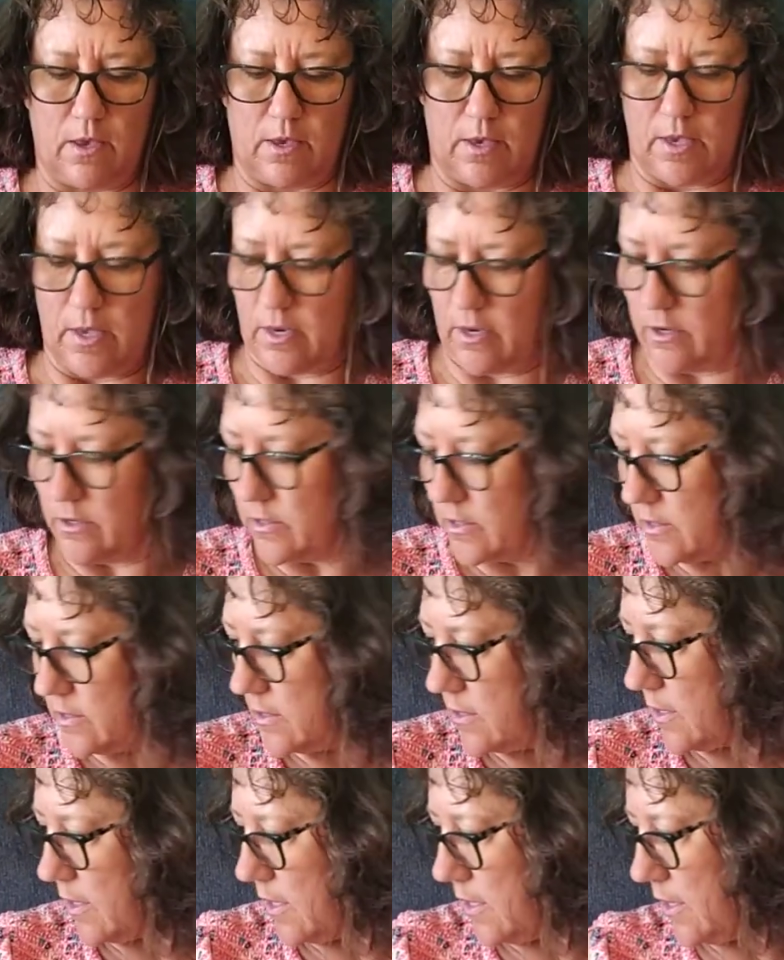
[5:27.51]
Again, you're
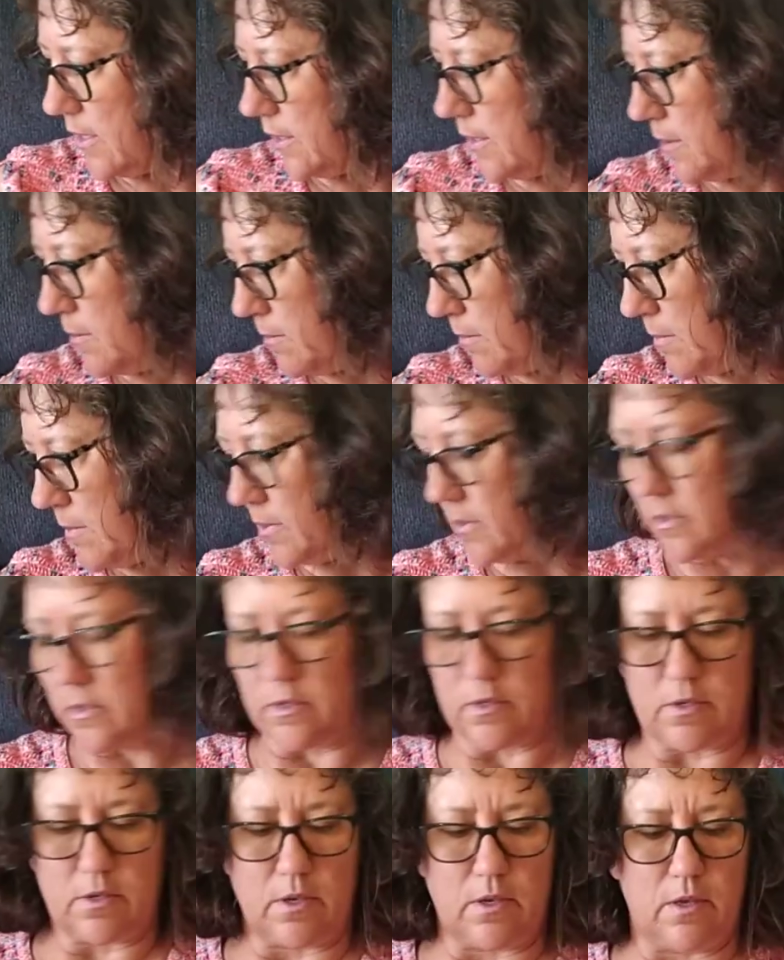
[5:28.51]
just getting them
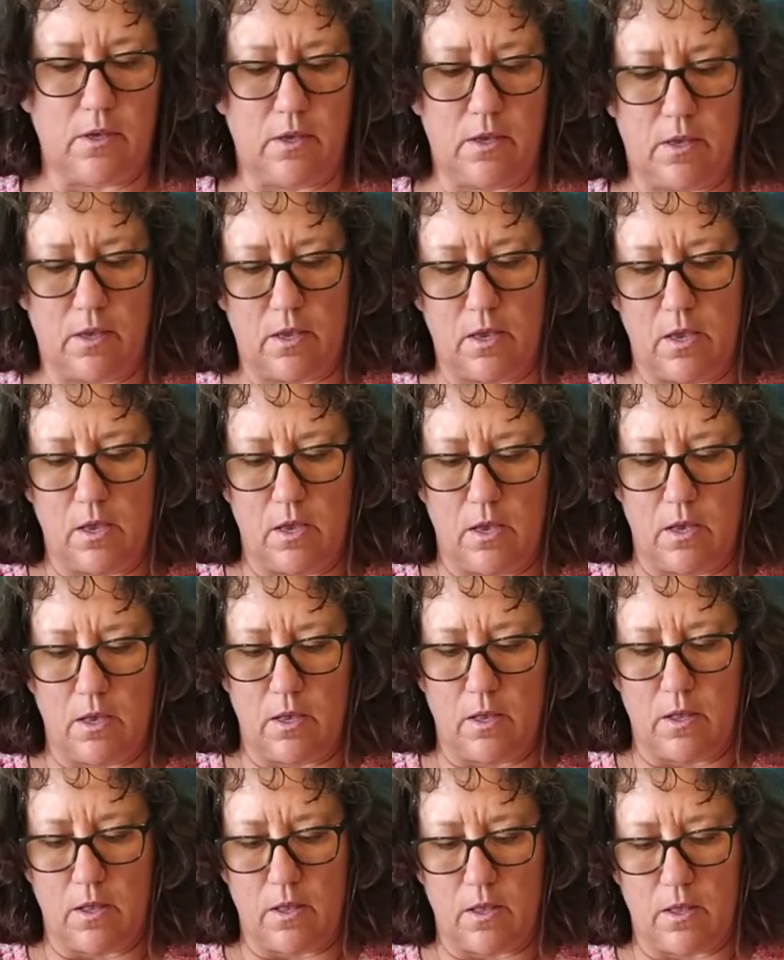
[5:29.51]

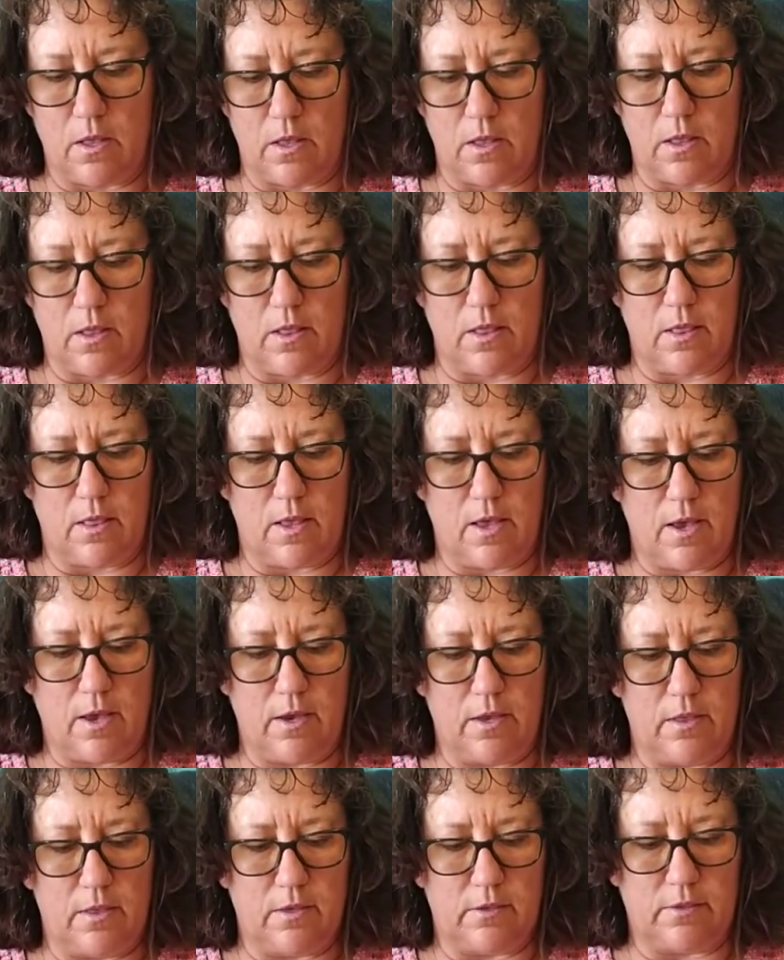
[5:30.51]
to lie
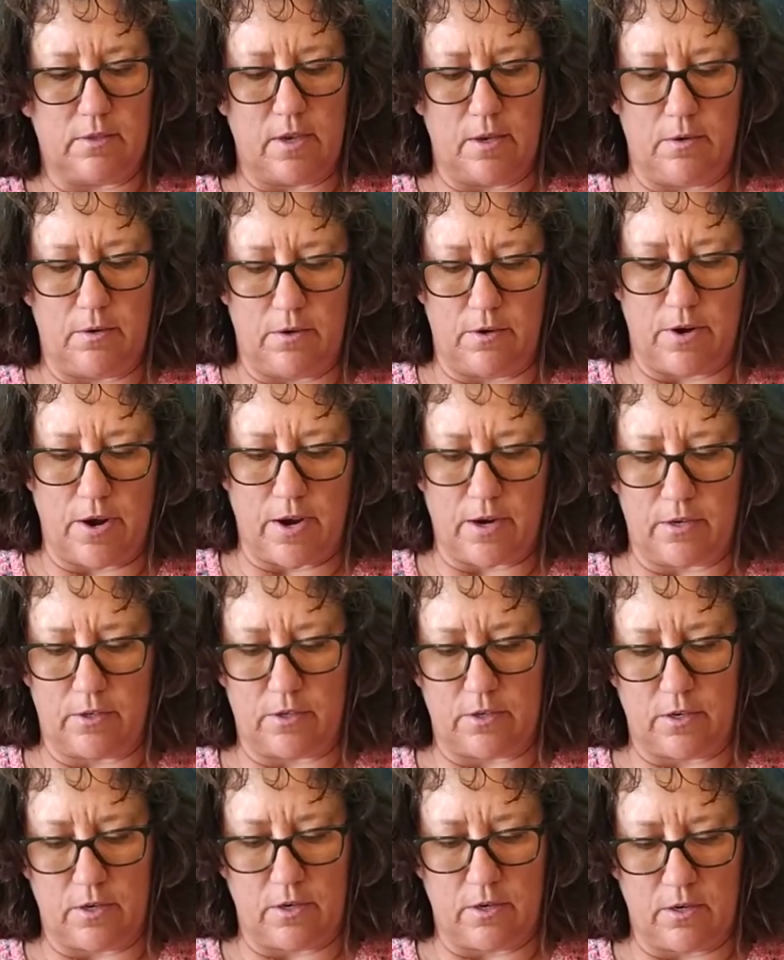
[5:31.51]
in the same
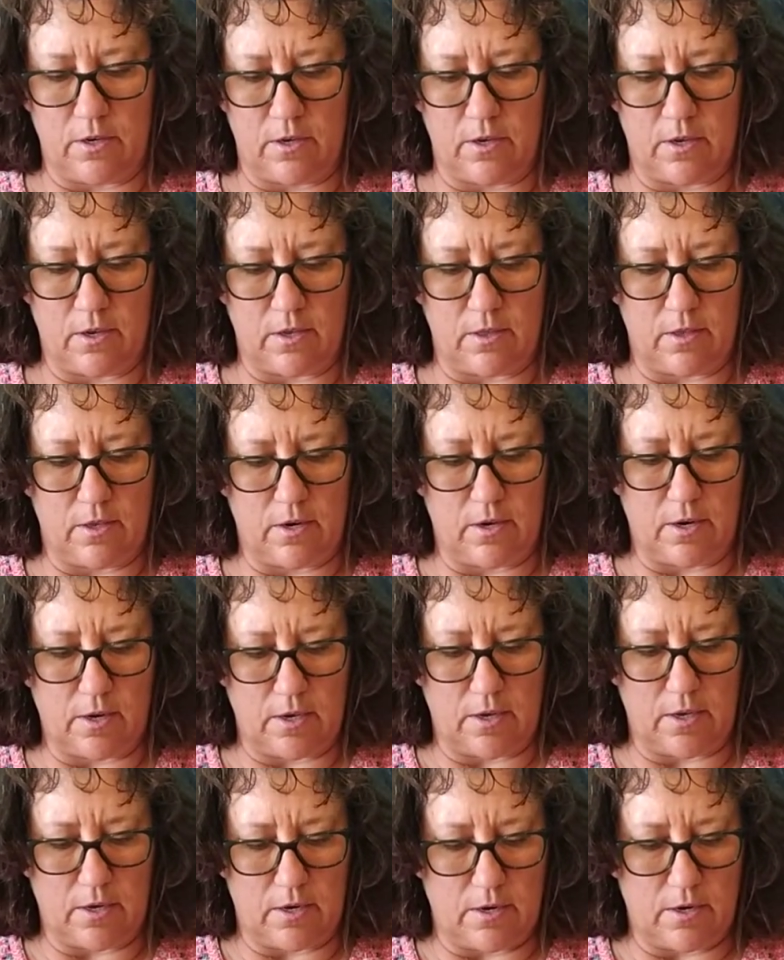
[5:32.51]
direction. And then I
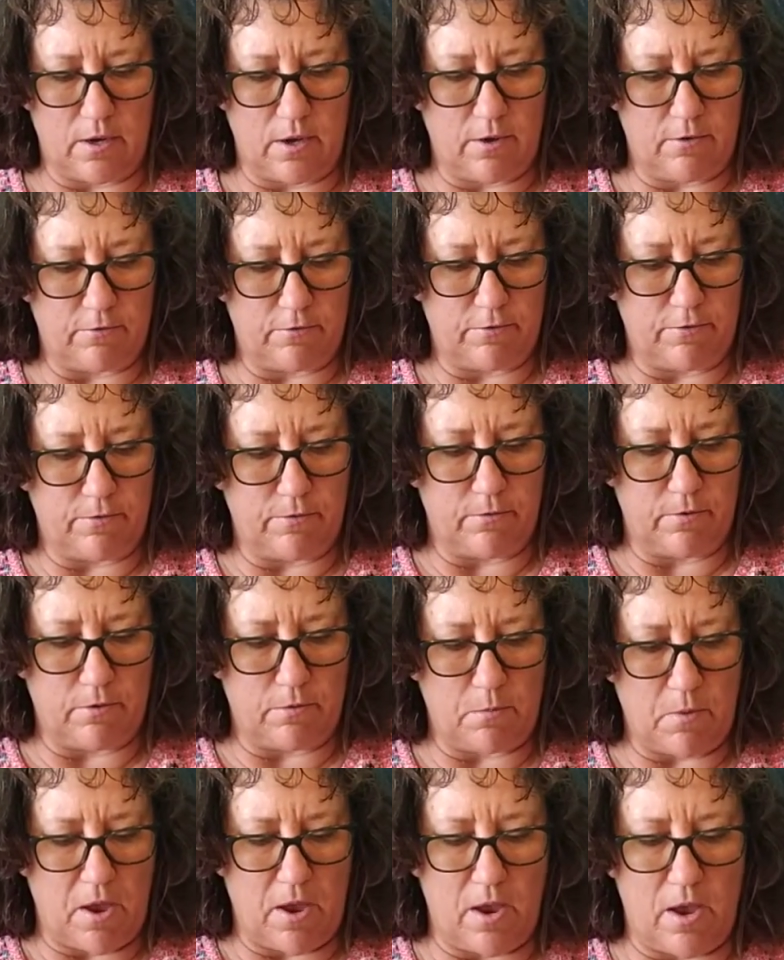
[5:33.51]
get it off with
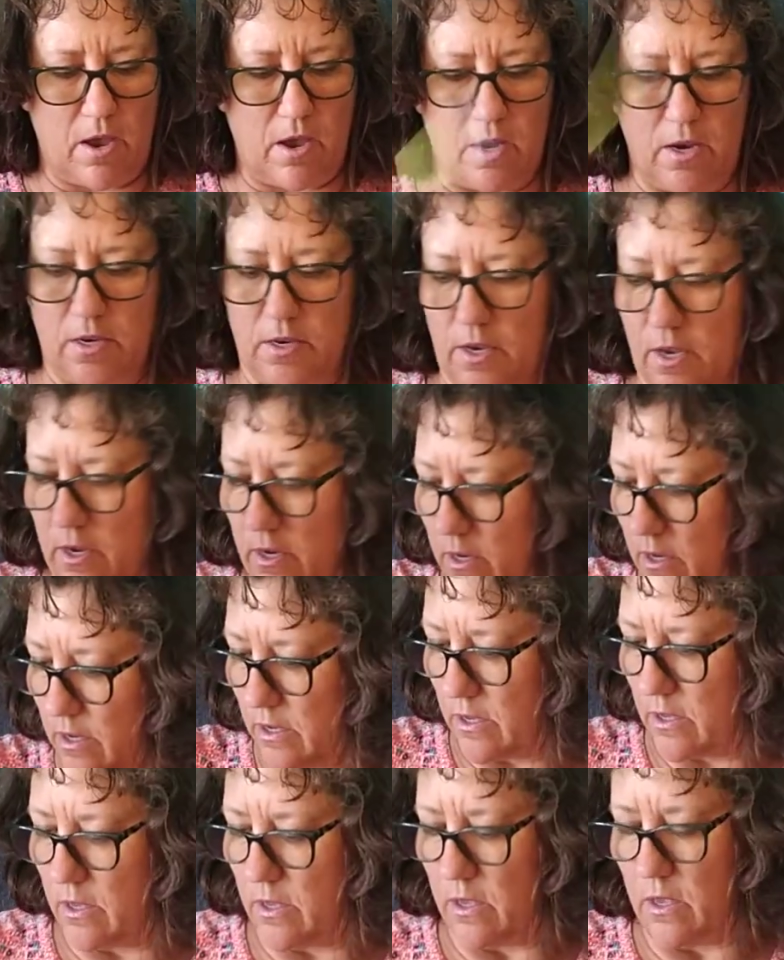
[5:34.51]
my high-tech
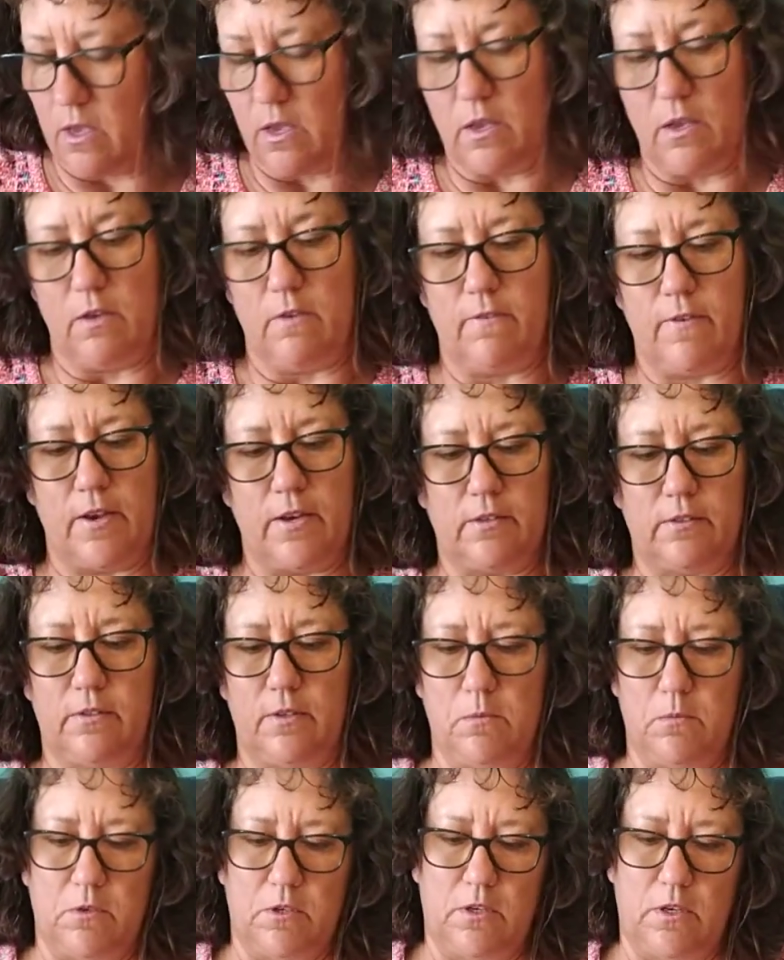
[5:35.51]

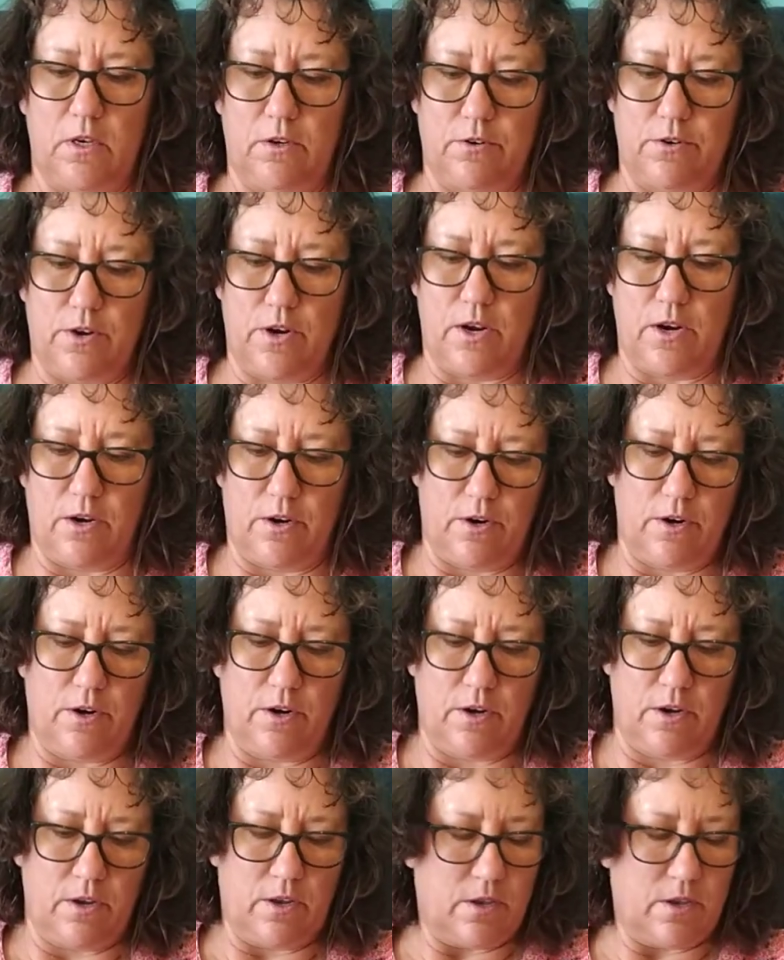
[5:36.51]
fancy machinery here.